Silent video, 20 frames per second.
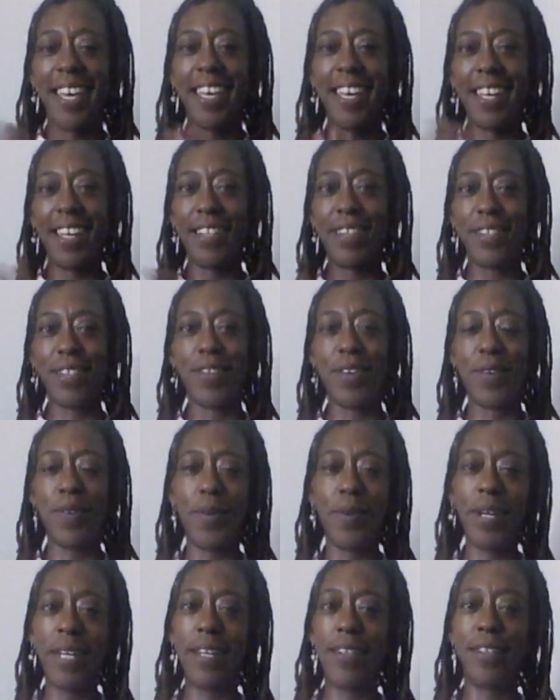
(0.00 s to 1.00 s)

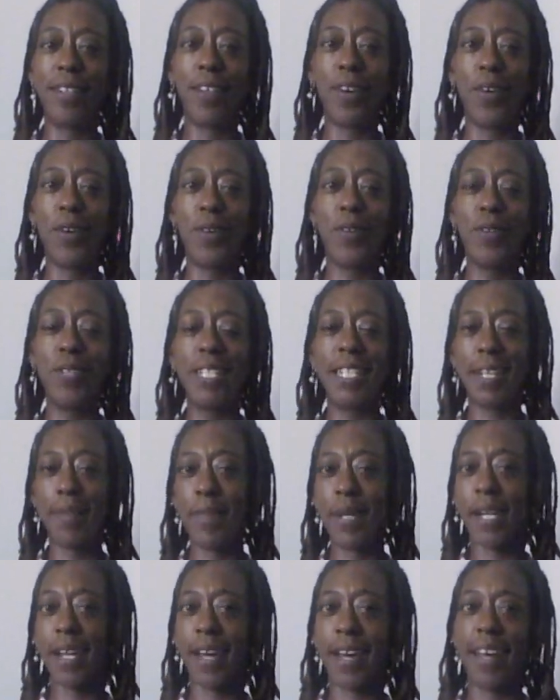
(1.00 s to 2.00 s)
Hello, hello,
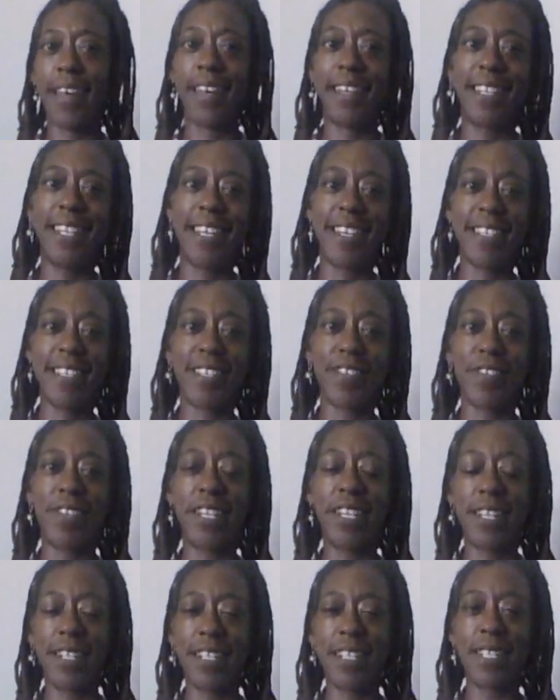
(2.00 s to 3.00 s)
Gemini, Cancer,
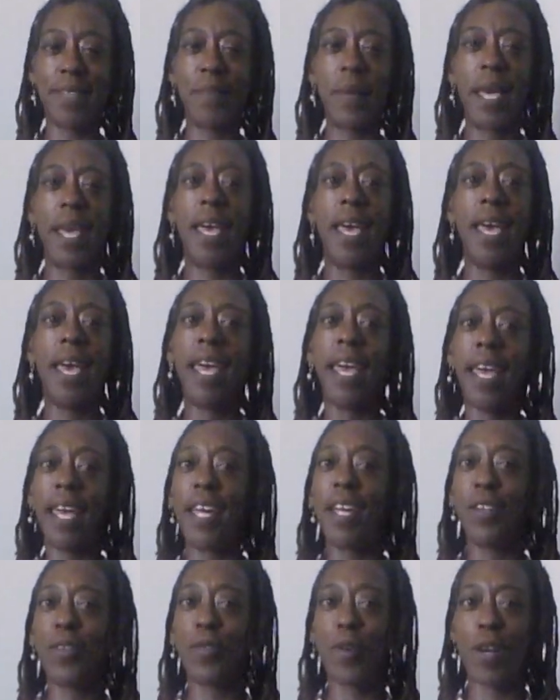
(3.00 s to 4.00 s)
Cusp,
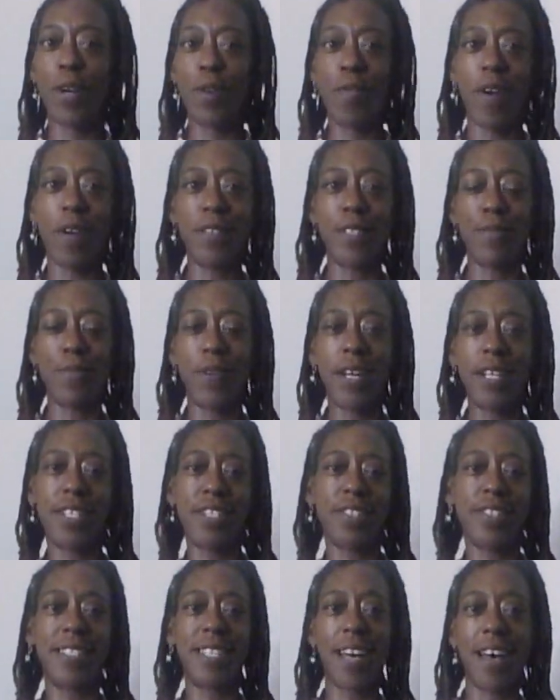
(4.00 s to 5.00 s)
and or Cross
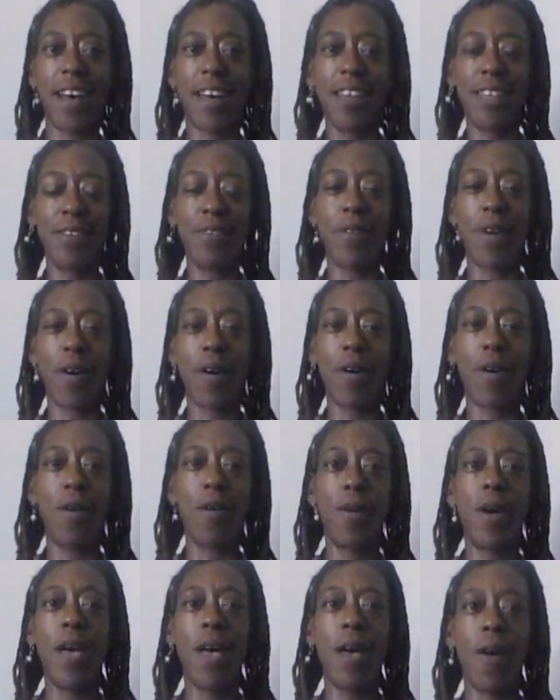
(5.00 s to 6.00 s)
Watchers. Hi, you
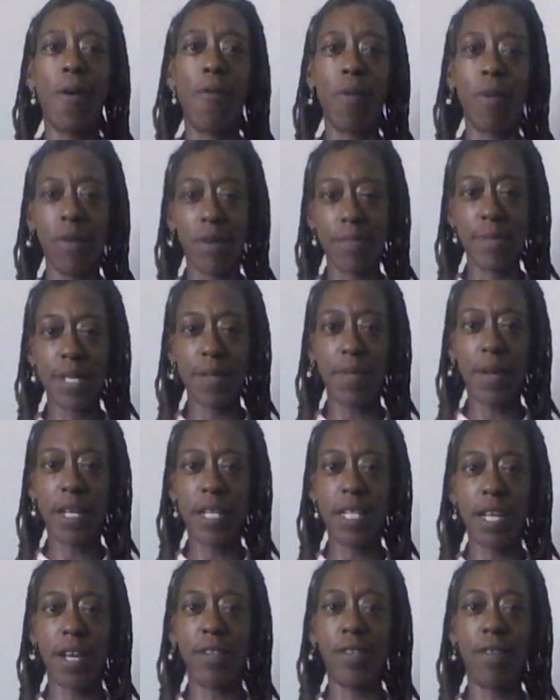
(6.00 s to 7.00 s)
all. Welcome to my
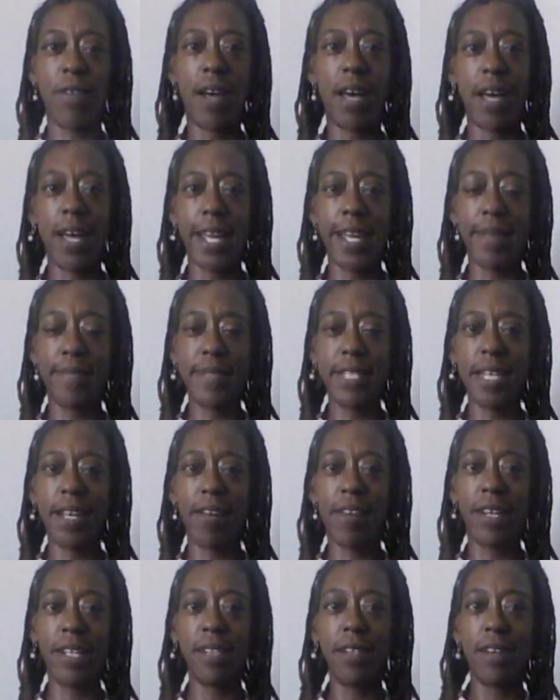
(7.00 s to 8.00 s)
channel. I am
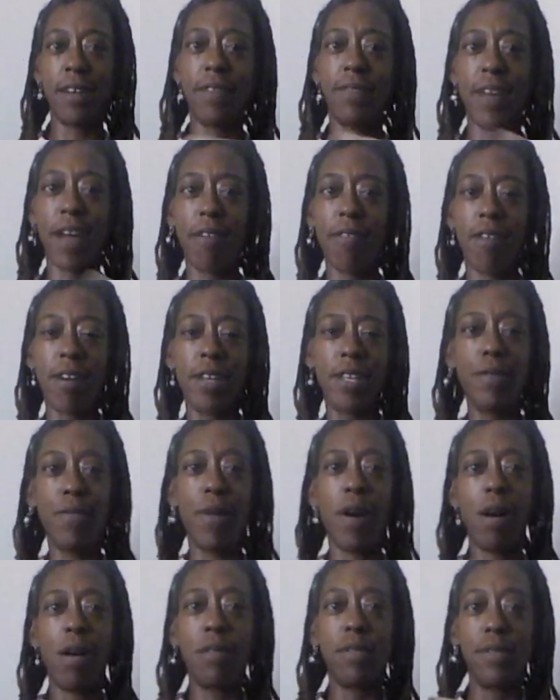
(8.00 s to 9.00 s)
Tericka Love. How are you
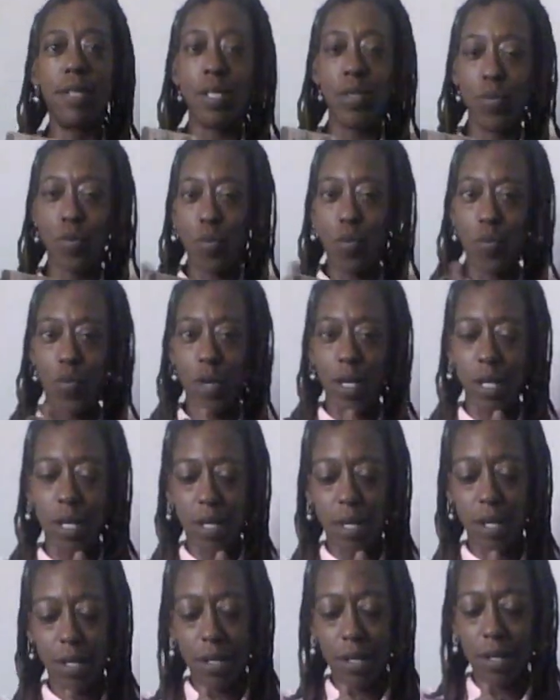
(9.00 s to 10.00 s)
all
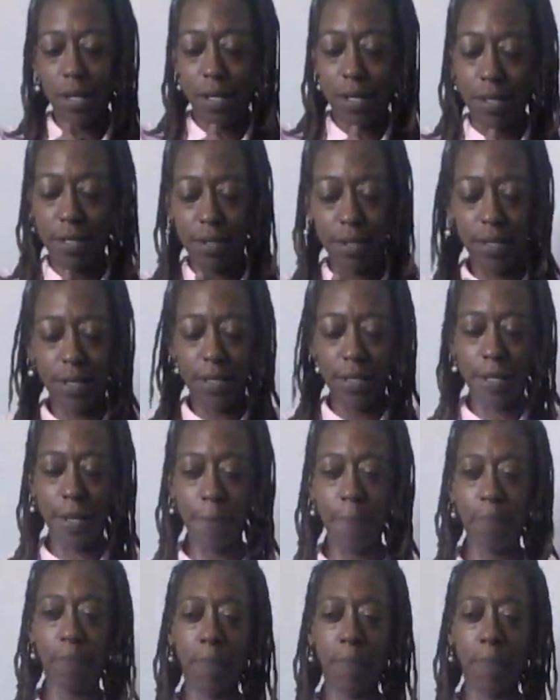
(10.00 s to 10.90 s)
doing?